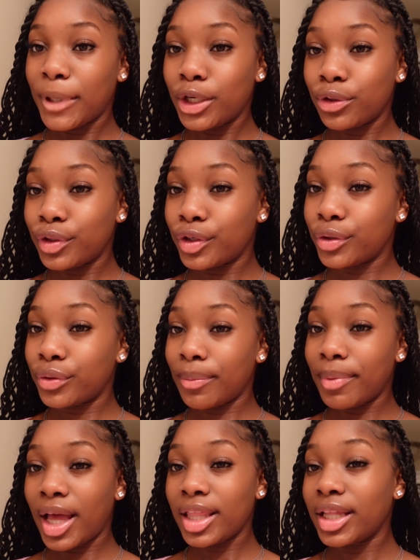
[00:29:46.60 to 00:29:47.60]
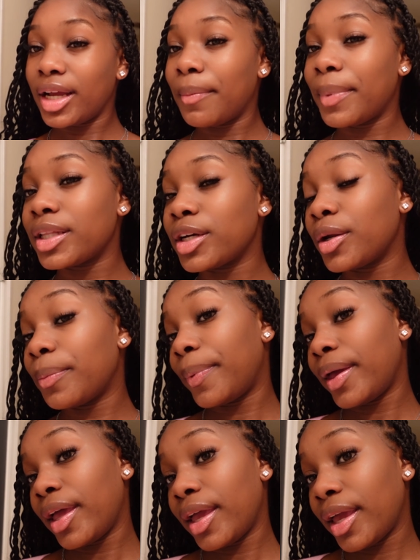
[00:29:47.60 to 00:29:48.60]
I don't know. I'm, I think I'm about to go to
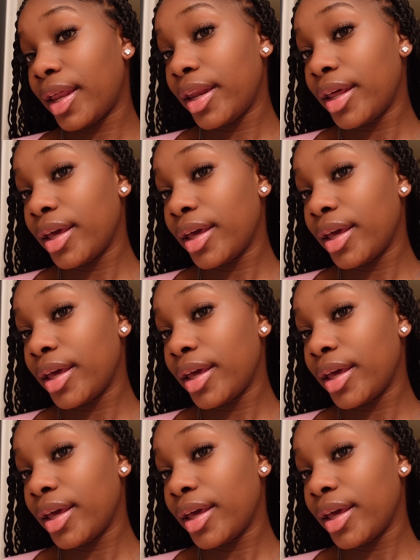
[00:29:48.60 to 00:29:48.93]
bed.